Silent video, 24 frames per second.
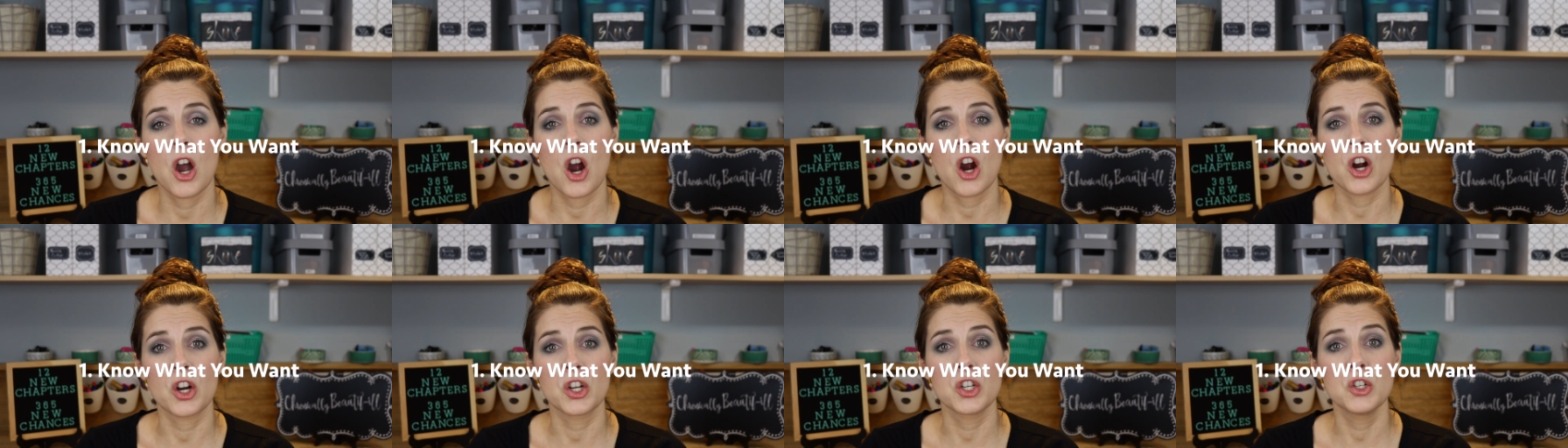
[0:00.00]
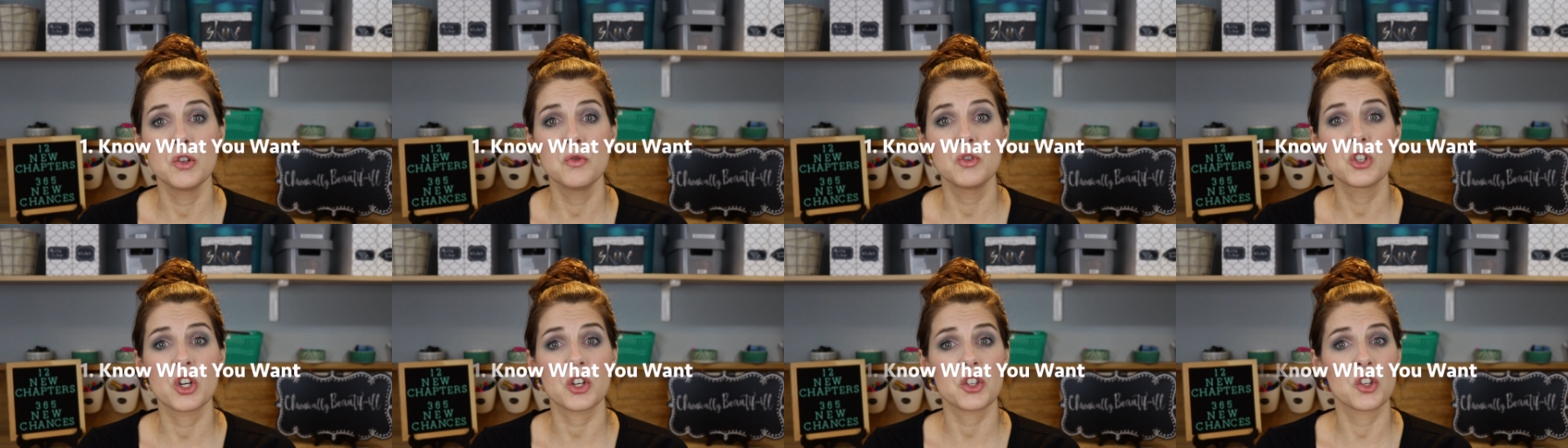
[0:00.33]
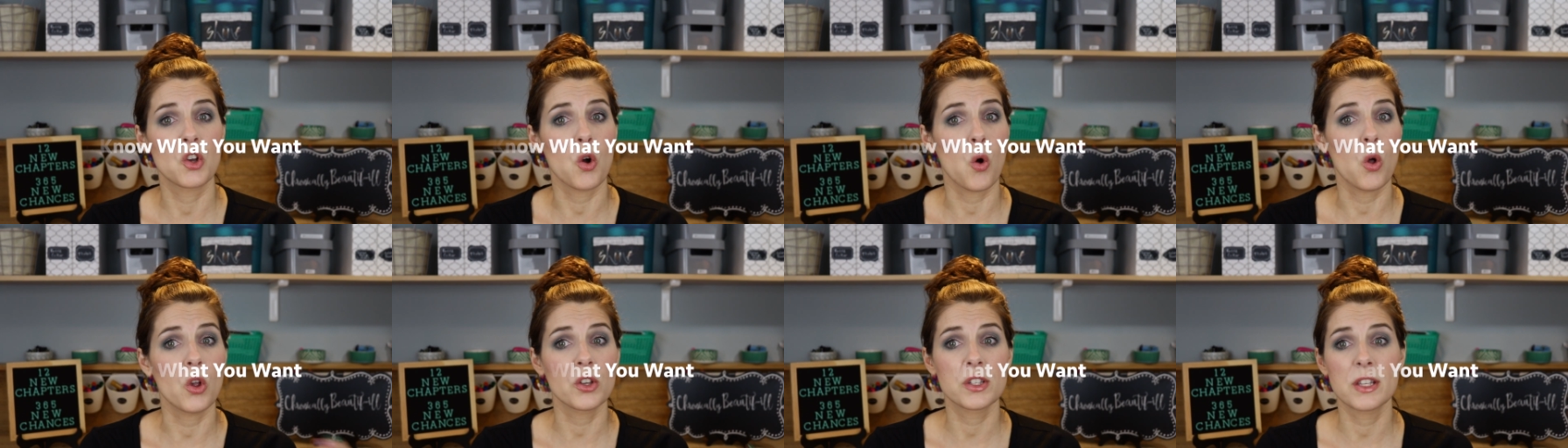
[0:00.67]
Are you just
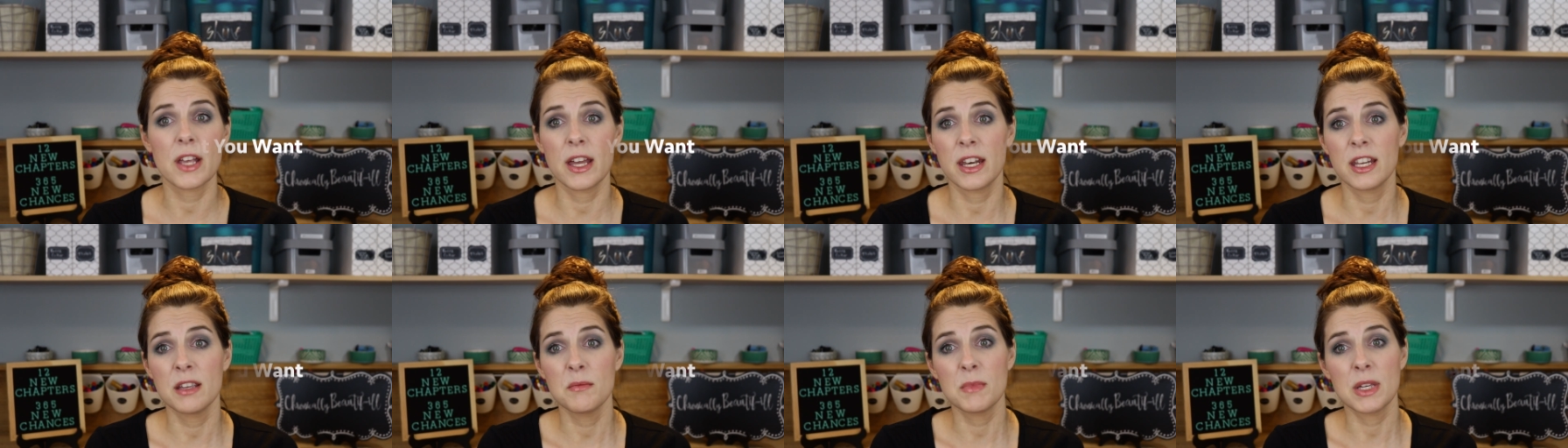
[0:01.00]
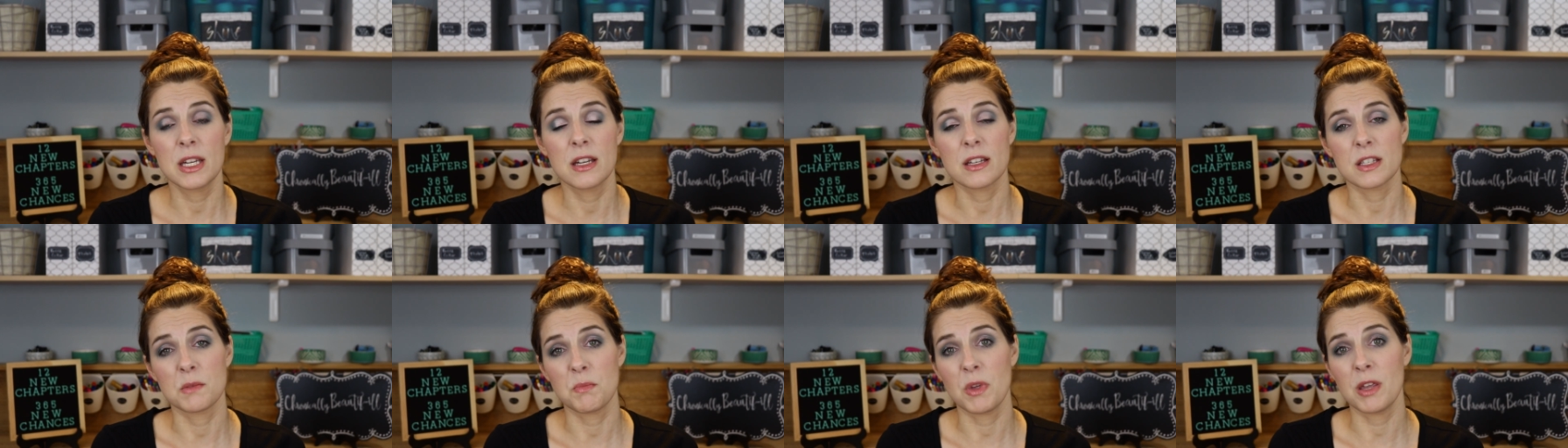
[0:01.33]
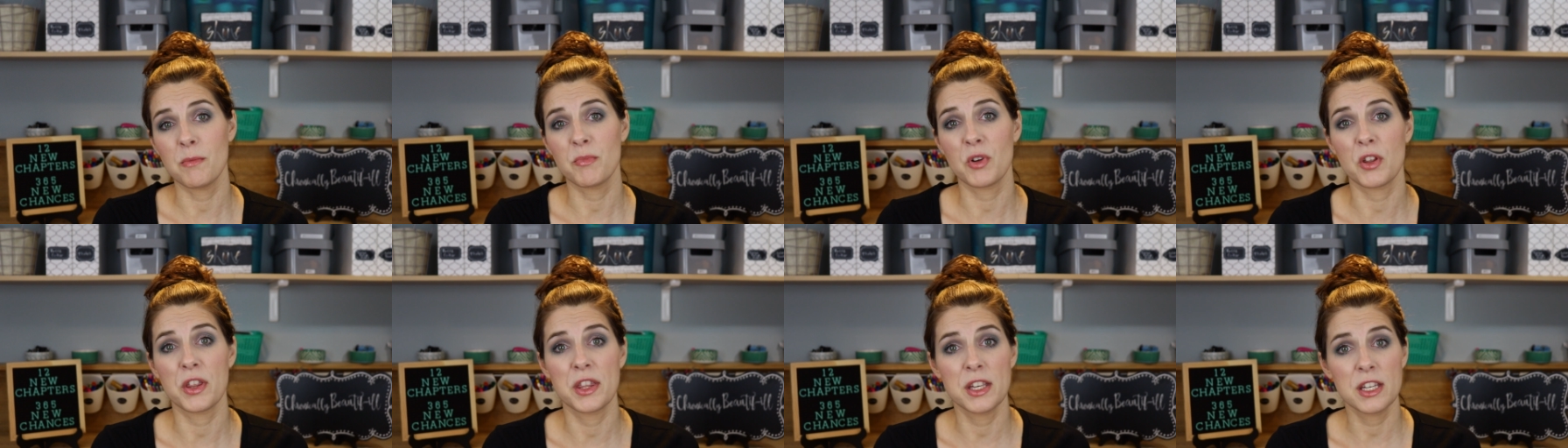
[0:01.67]
goal setting because
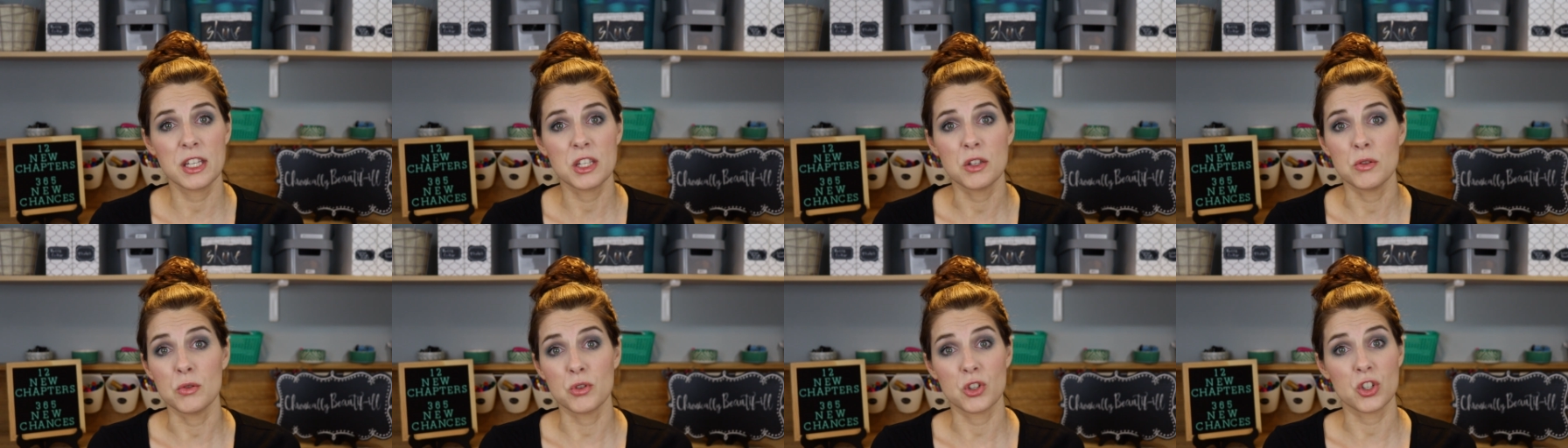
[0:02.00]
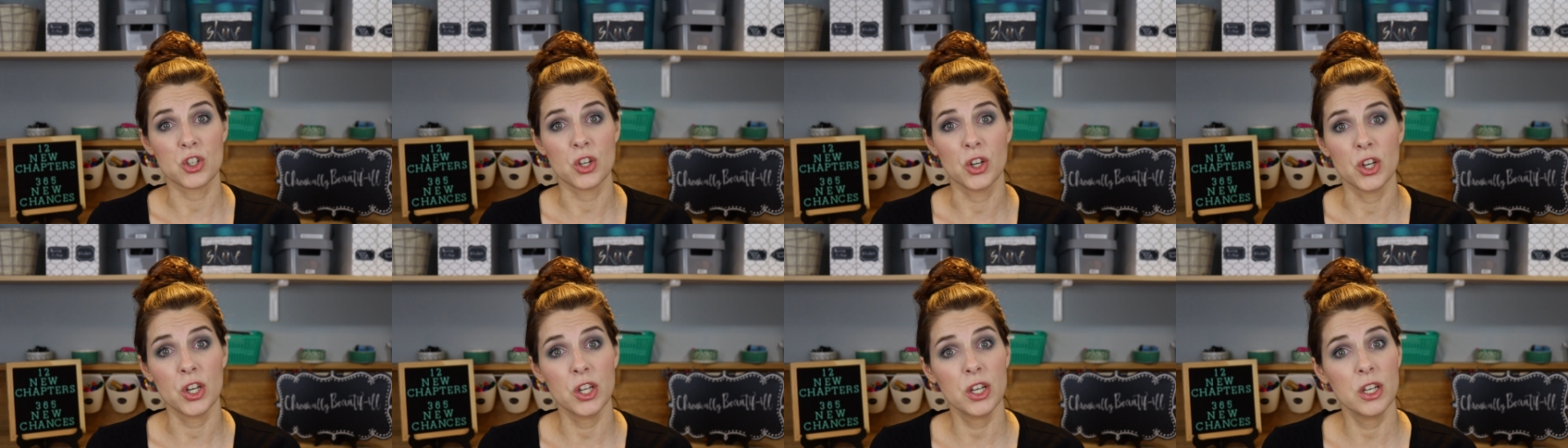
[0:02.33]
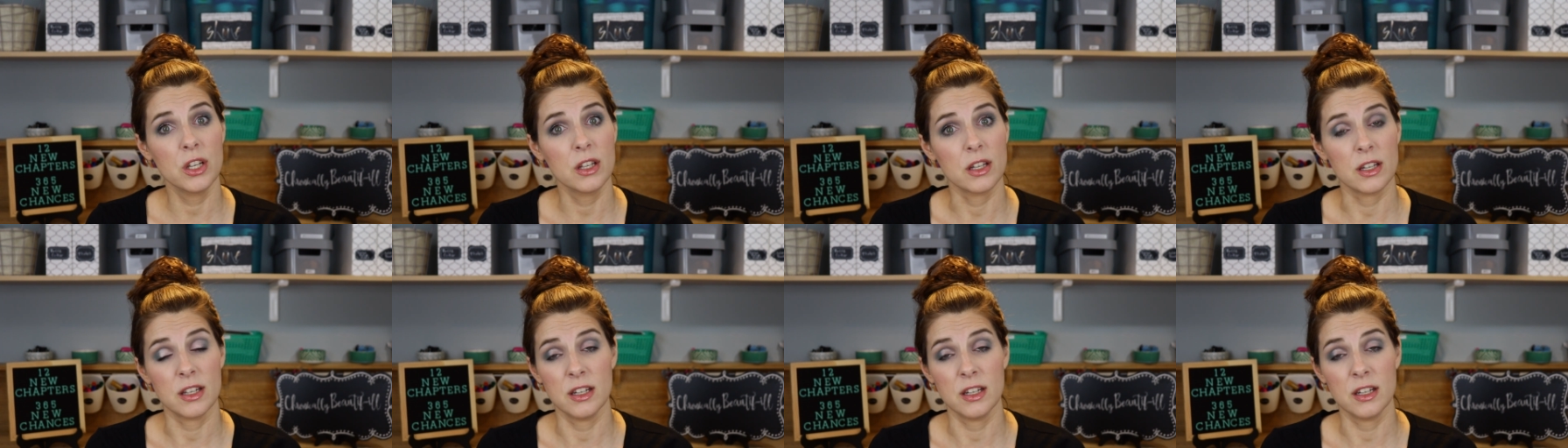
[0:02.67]
people think you should